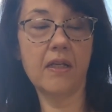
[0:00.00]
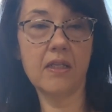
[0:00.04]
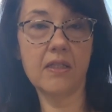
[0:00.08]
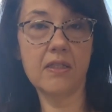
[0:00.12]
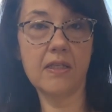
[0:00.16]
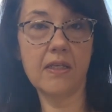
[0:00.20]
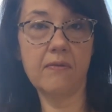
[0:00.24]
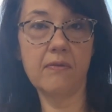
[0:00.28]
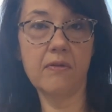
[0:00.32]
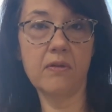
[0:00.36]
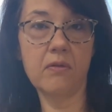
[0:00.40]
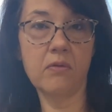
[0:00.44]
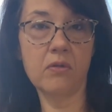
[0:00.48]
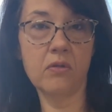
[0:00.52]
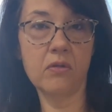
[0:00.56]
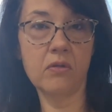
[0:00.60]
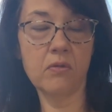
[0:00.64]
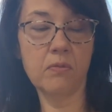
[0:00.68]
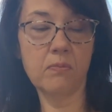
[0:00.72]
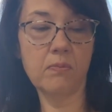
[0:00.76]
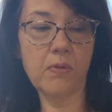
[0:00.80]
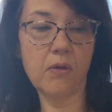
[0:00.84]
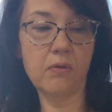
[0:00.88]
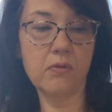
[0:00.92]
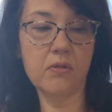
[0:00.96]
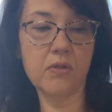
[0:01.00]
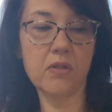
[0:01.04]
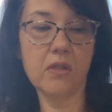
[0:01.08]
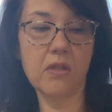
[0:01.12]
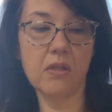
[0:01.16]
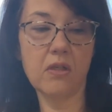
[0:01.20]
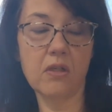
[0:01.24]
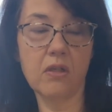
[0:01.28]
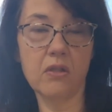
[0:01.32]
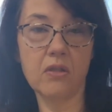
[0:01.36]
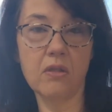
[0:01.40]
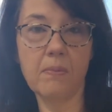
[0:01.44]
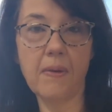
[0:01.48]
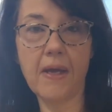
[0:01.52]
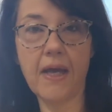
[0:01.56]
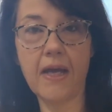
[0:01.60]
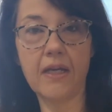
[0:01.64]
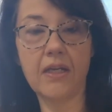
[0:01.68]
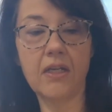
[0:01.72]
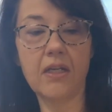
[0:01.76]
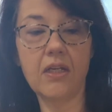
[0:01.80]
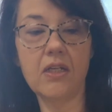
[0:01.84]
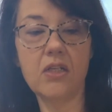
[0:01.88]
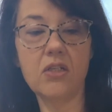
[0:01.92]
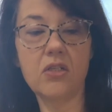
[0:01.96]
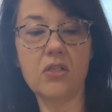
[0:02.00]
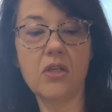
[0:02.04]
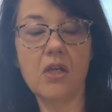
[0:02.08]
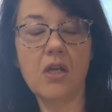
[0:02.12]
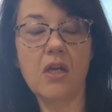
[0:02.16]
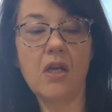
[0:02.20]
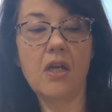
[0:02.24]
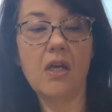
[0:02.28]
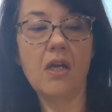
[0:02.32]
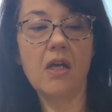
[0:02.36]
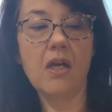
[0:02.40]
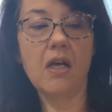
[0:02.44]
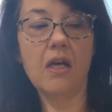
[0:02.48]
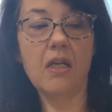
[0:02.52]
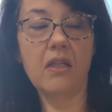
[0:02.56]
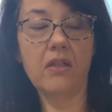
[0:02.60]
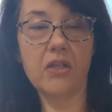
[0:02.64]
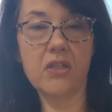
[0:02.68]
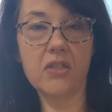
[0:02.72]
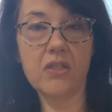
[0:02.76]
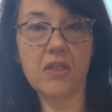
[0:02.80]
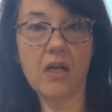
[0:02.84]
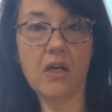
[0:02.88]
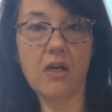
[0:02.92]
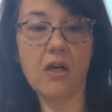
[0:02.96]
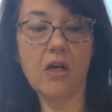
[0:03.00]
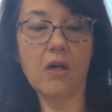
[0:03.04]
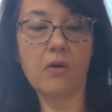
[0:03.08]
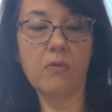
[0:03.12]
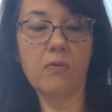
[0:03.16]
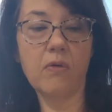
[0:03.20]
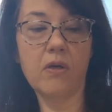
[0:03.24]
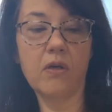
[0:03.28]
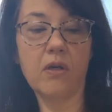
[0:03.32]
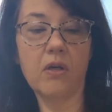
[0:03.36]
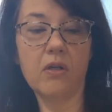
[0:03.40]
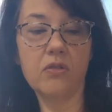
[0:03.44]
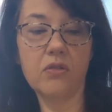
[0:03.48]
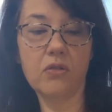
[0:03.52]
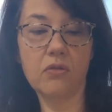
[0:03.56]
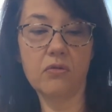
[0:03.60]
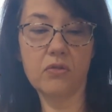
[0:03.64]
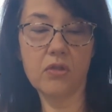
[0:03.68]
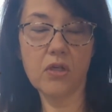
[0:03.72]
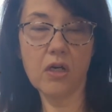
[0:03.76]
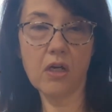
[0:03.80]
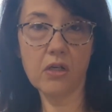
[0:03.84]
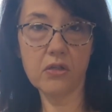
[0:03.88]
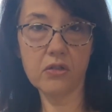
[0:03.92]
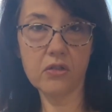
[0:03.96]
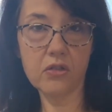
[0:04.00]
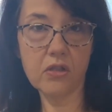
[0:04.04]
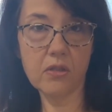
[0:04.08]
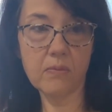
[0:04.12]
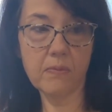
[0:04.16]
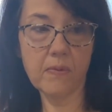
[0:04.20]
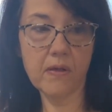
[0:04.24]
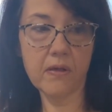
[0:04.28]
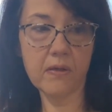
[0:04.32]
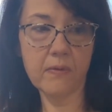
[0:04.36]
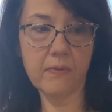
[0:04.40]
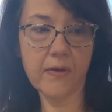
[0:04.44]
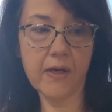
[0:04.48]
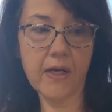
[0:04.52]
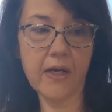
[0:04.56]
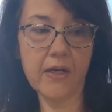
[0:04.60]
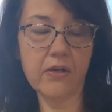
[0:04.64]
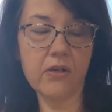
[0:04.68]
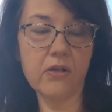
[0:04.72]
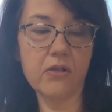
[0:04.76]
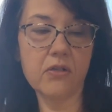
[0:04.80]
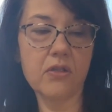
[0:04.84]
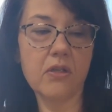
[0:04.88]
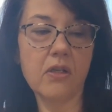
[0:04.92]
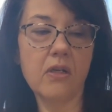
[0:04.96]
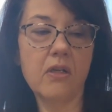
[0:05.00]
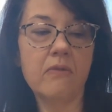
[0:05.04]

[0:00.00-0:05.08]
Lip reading: It's even posted on the package, at least that hot water. So talk to your providers.